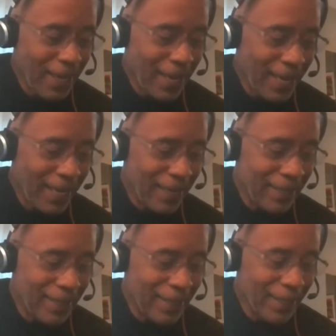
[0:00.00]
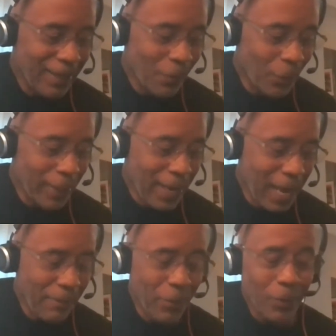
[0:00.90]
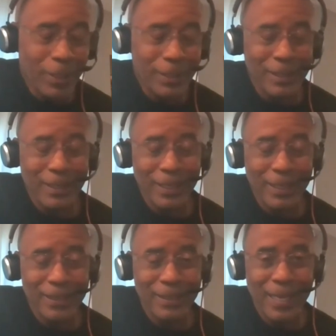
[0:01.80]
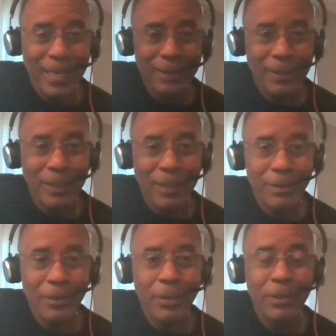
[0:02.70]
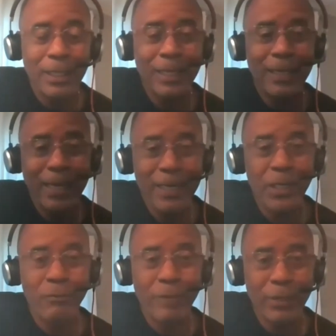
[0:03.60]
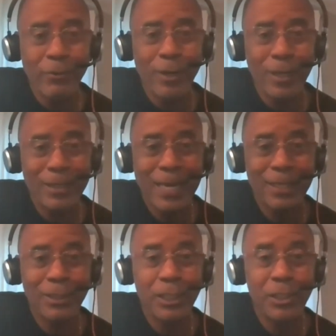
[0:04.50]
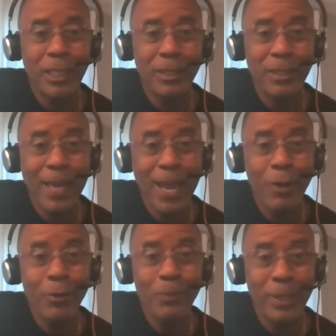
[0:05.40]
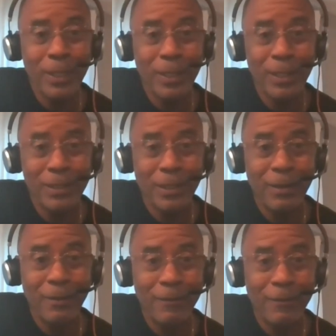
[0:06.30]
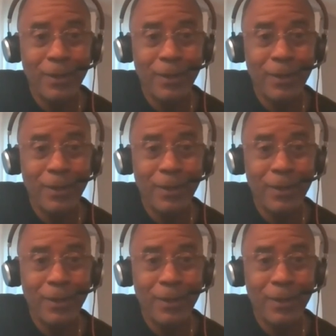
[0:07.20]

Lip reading: And what happened is that the Canadian Red Cross actually shut down because of